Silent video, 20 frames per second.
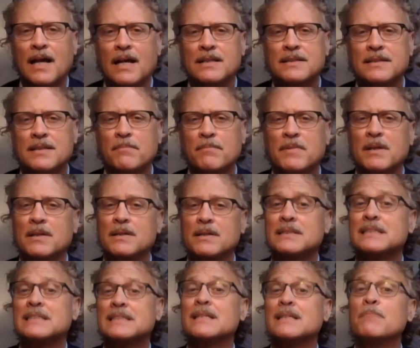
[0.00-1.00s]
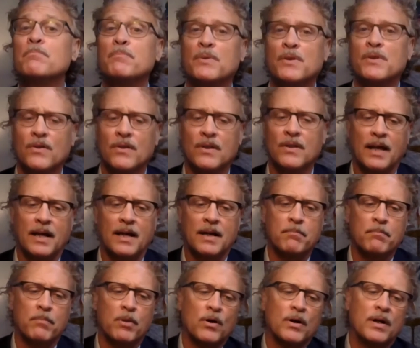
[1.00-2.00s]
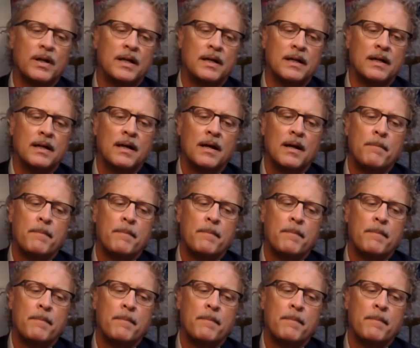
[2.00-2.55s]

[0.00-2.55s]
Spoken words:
and something simpler like burning